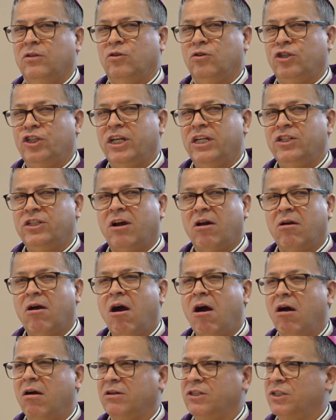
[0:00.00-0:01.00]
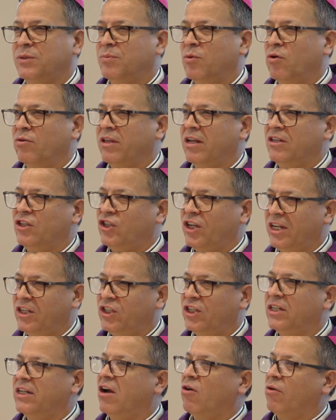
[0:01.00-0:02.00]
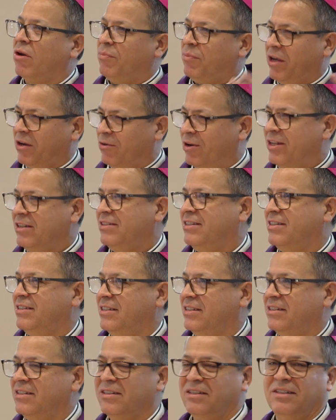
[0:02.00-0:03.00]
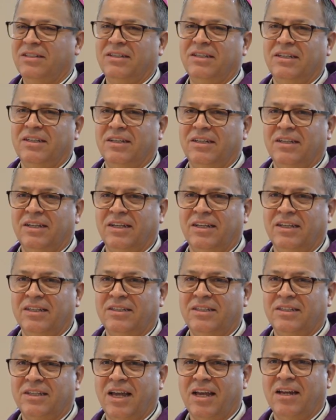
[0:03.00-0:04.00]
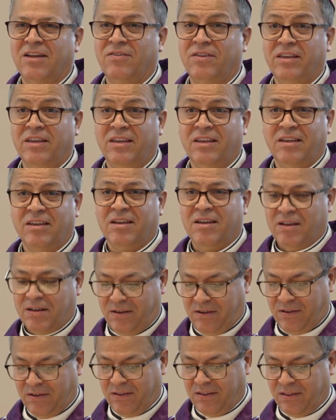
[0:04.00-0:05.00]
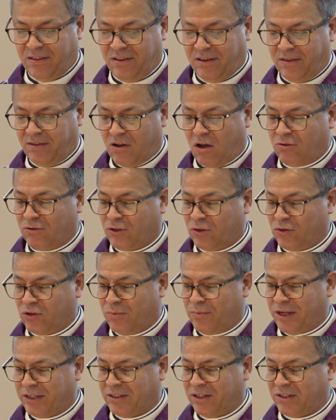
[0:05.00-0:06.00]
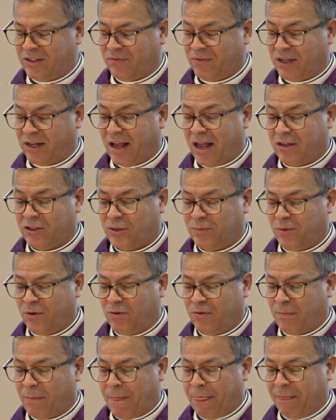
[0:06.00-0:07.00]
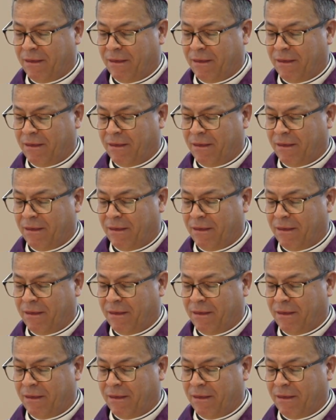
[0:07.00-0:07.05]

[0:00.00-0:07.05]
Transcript: change our hearts more than changing our appearance. It's kind of also the message of the gospel.